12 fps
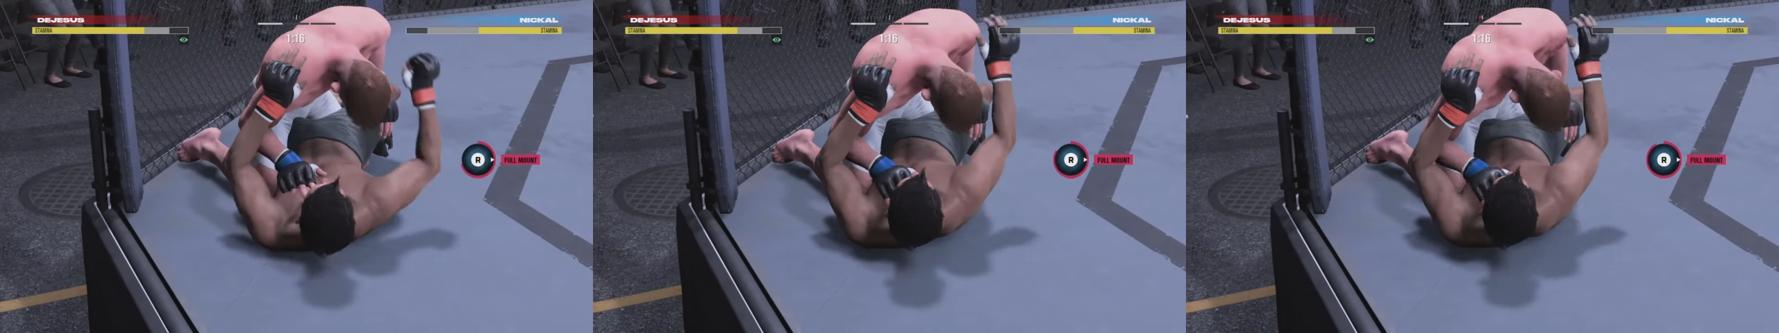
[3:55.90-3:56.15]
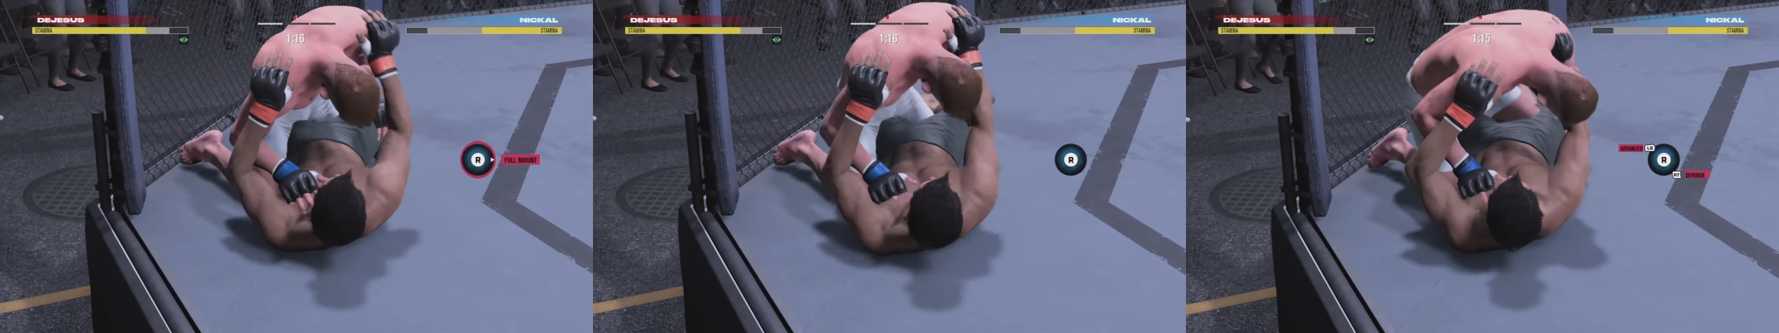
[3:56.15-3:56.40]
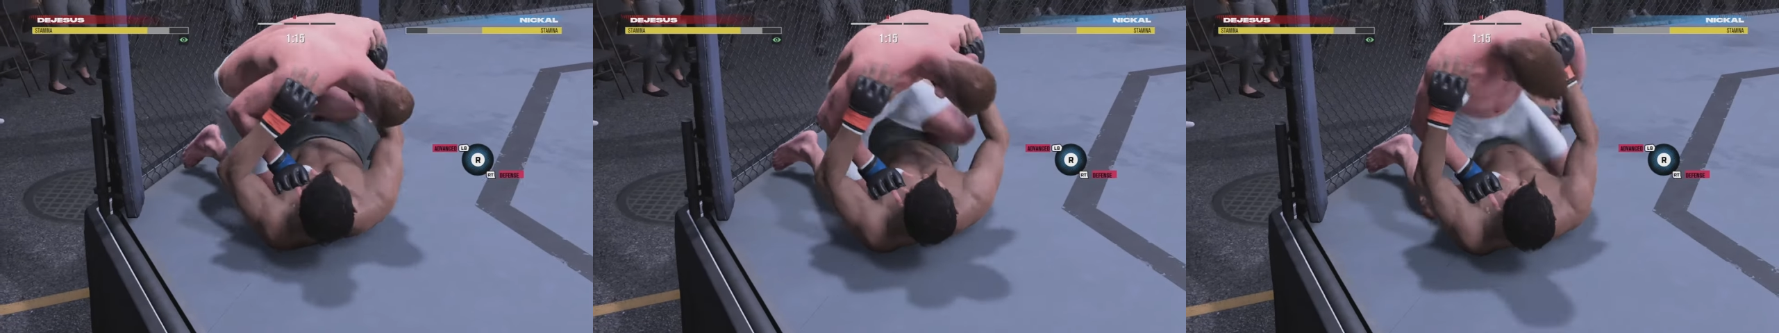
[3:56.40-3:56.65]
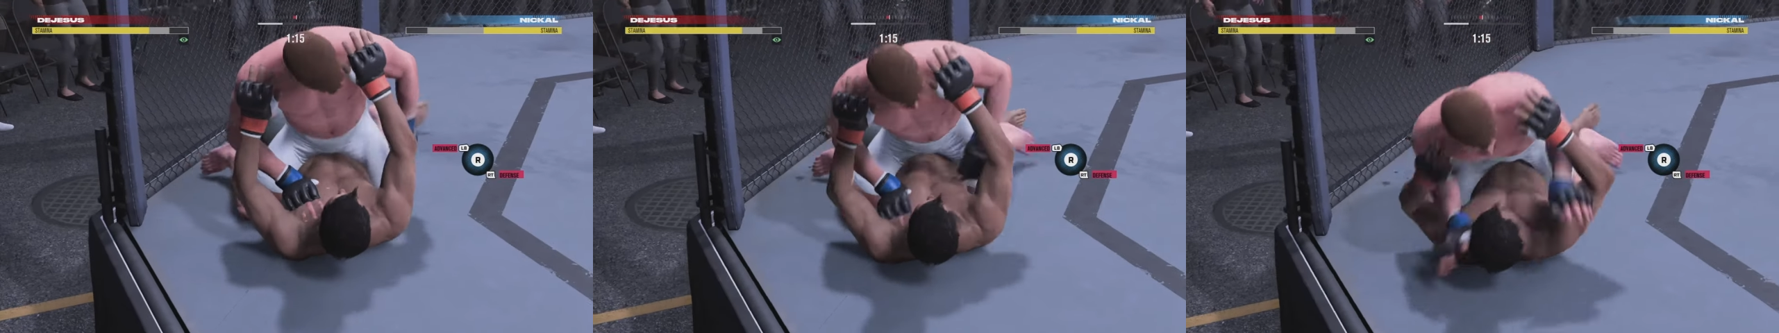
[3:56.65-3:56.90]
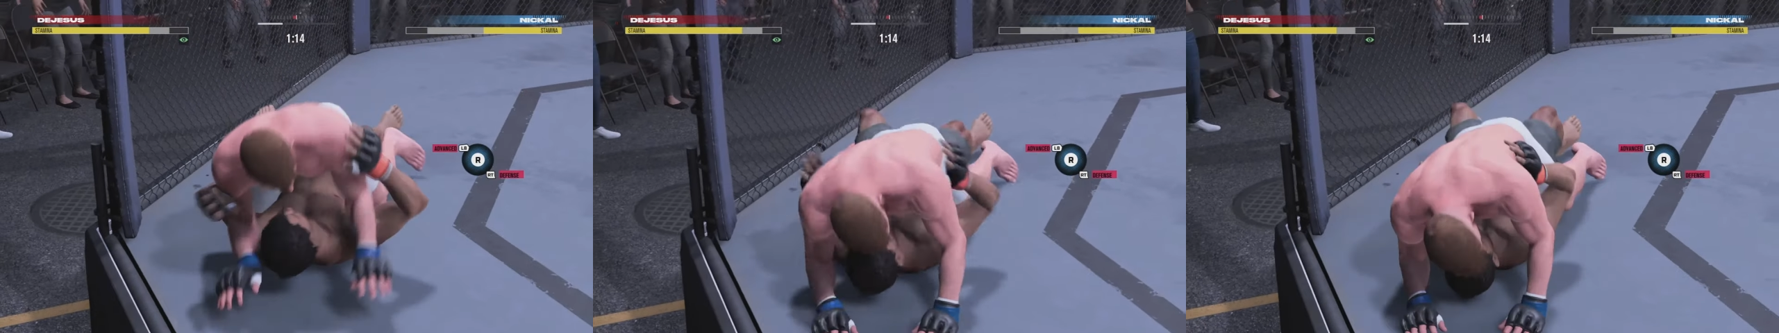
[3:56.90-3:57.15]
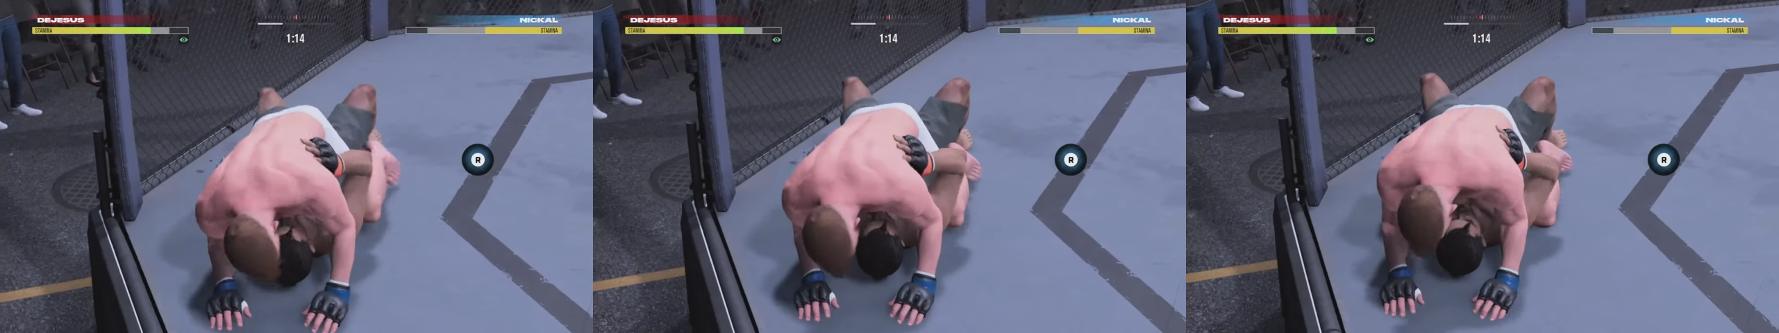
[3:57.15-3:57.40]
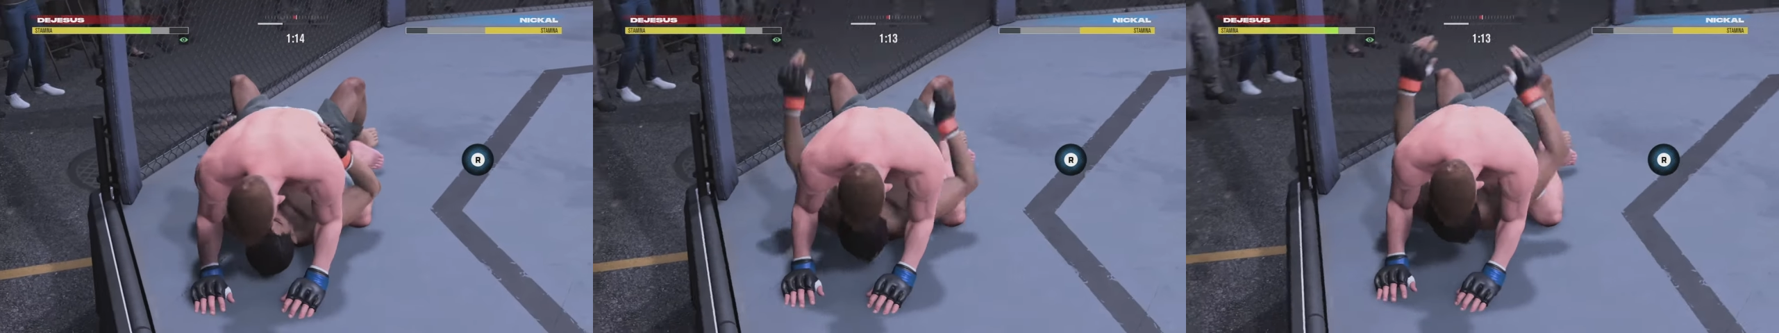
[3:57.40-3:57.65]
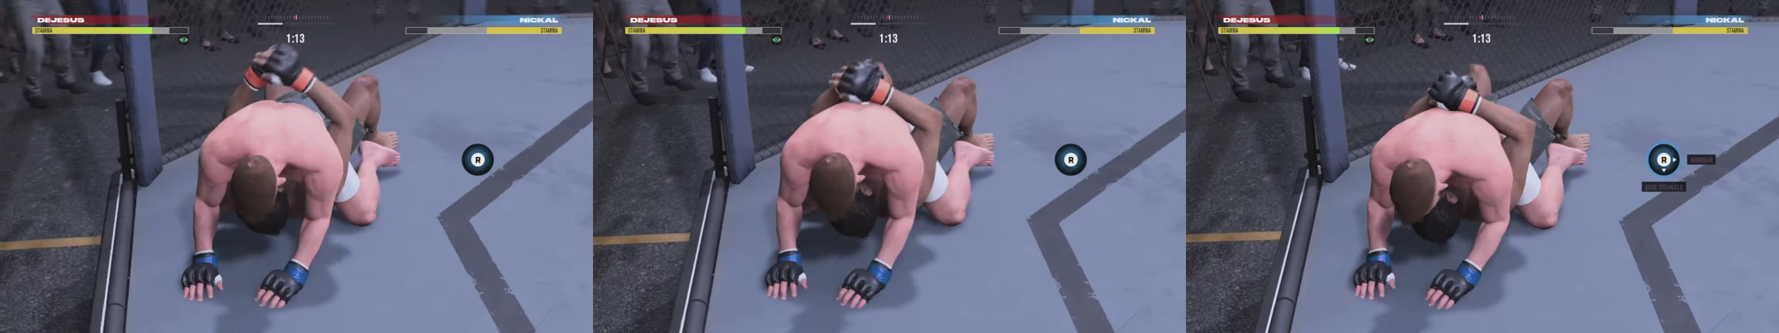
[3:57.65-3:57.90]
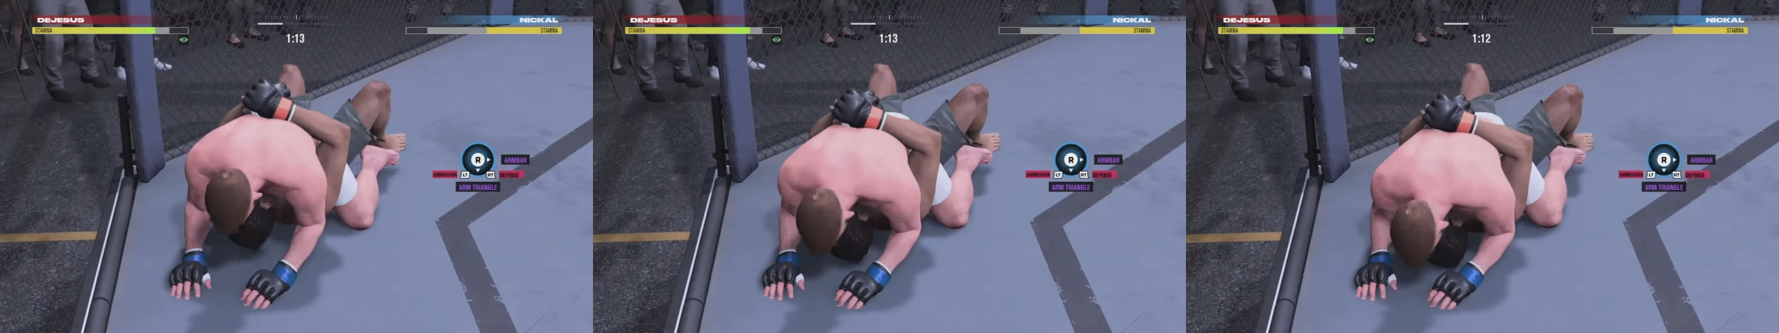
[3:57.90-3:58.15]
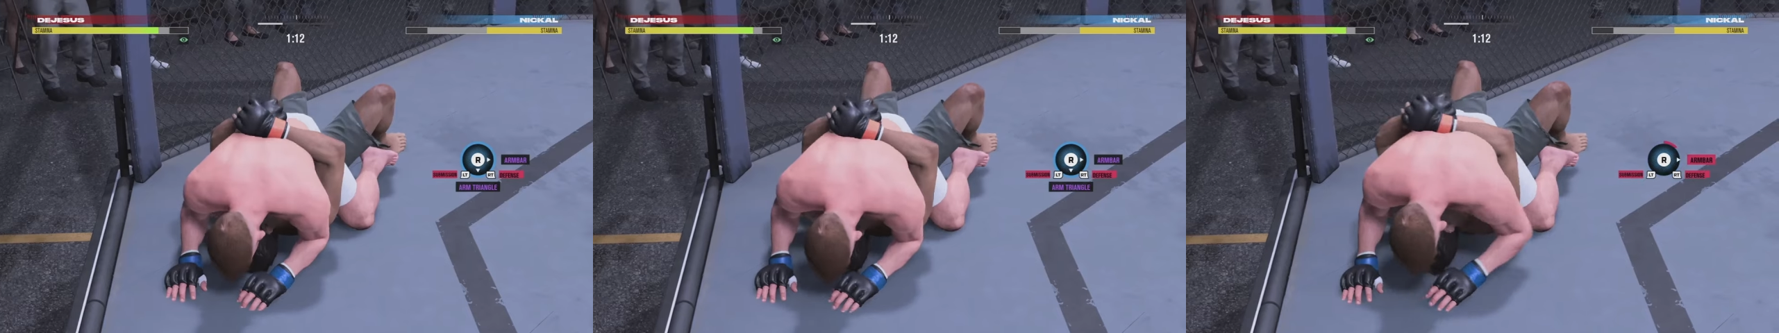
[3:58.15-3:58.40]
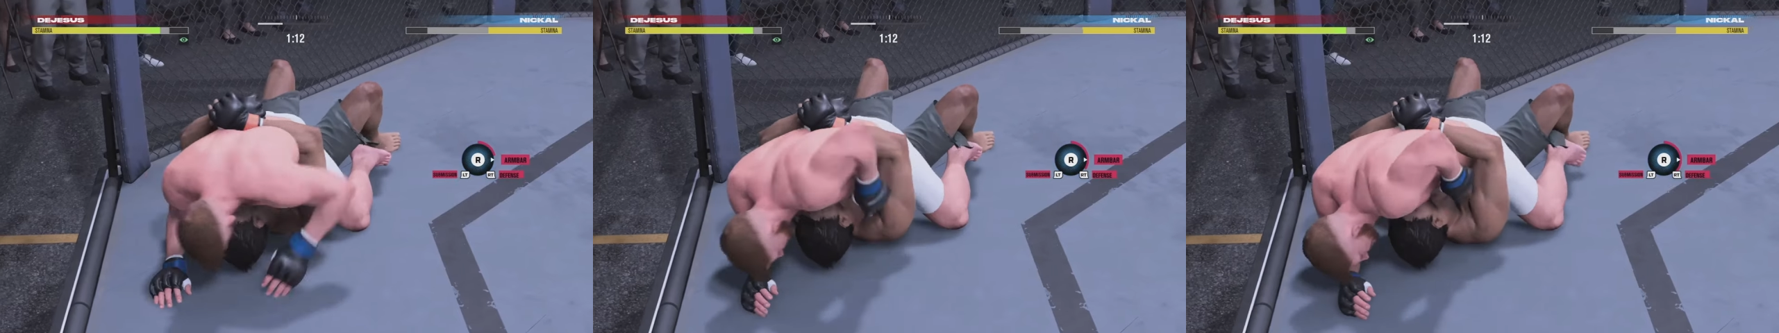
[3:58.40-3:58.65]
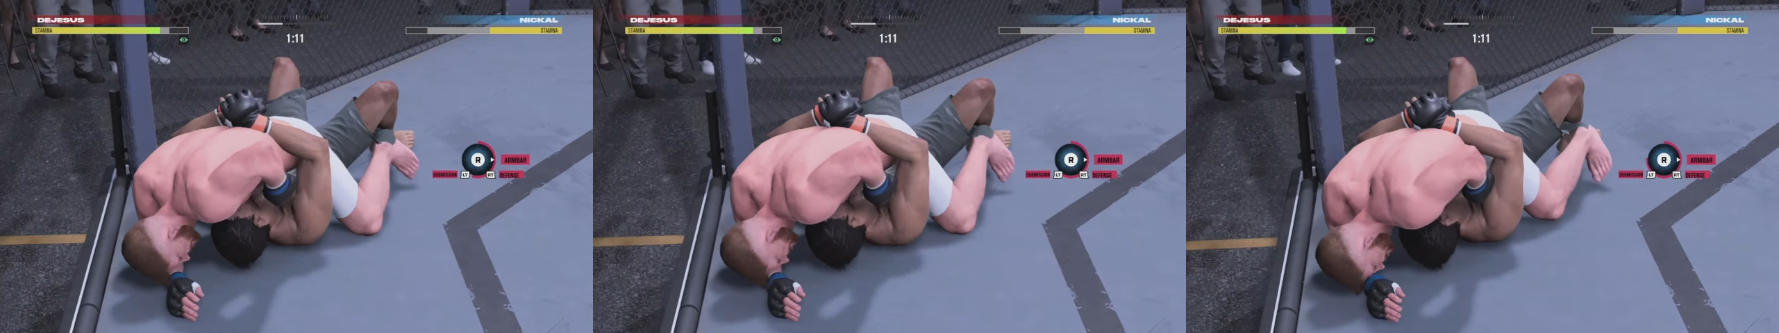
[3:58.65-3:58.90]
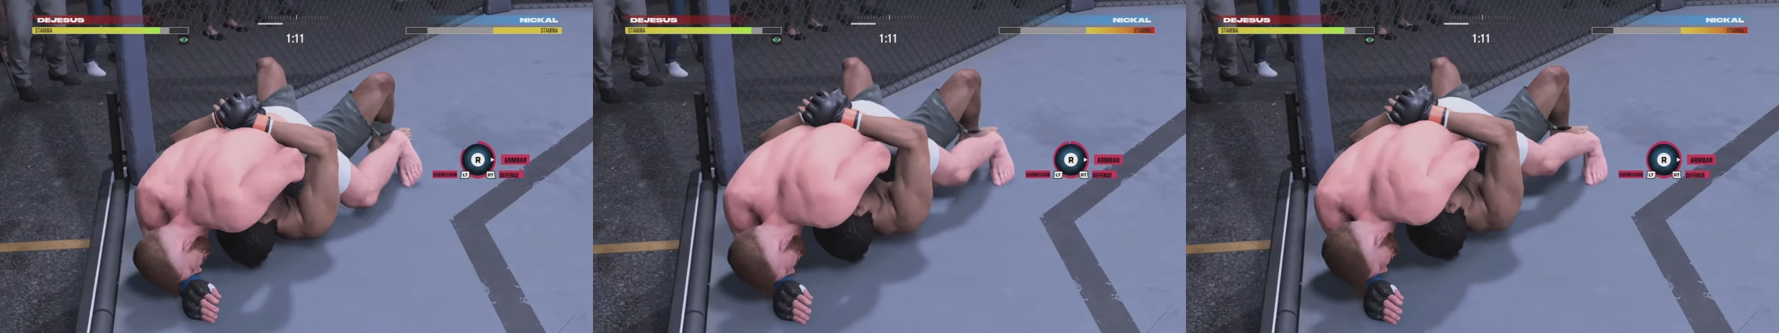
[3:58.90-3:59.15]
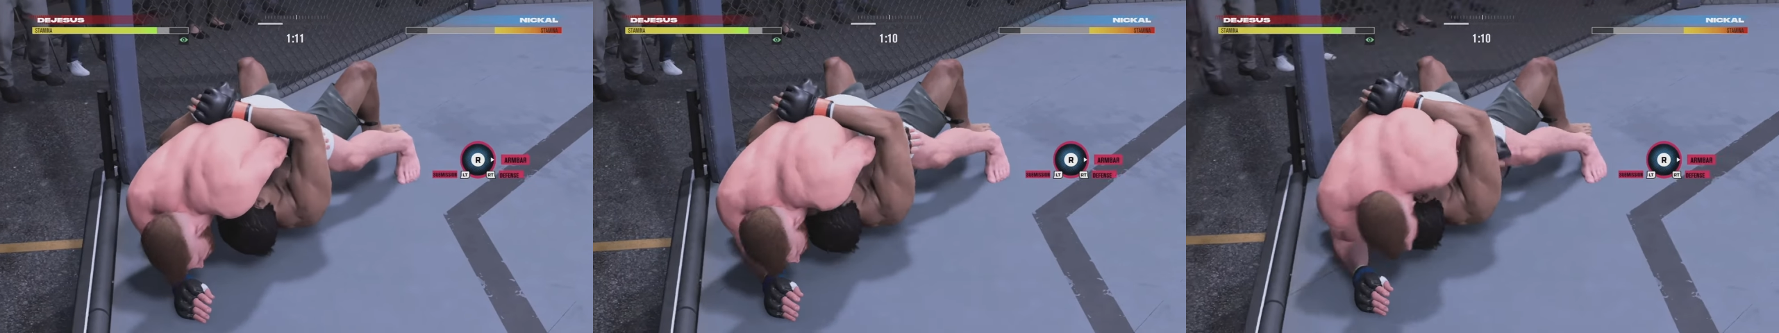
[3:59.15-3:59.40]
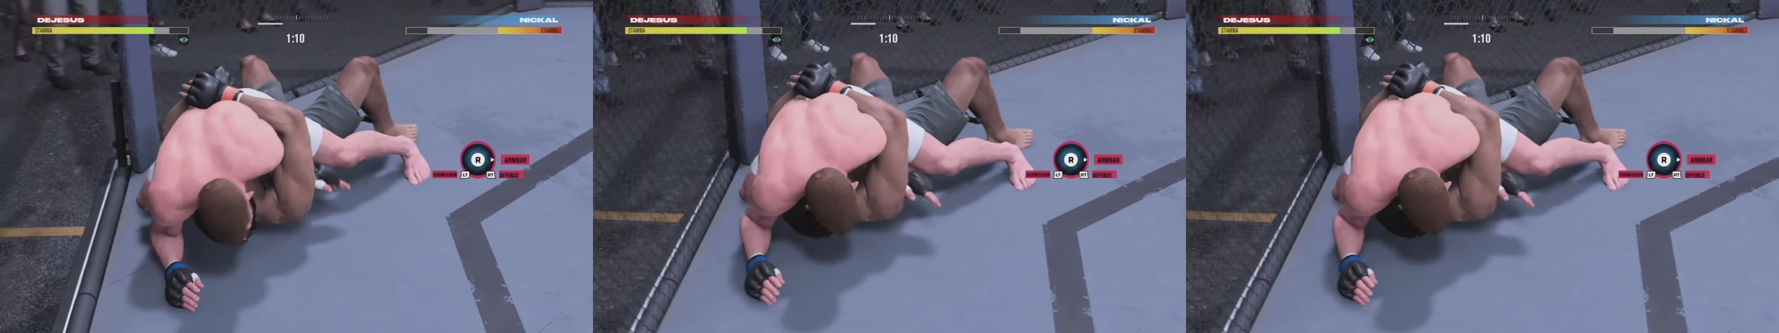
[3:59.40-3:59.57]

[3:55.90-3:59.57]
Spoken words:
[unreadable: no face in view]